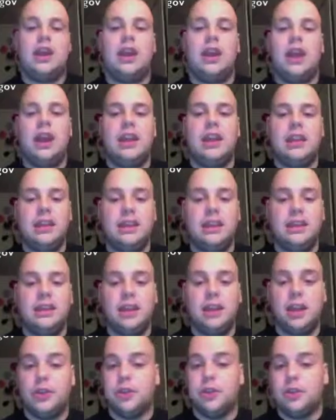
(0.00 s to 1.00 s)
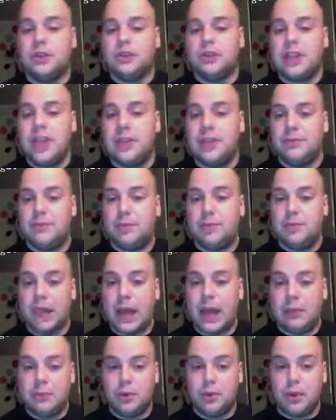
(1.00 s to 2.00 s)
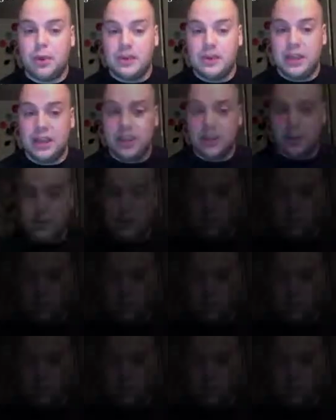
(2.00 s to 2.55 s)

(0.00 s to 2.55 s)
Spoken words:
and then the other ones came from copyright.gov.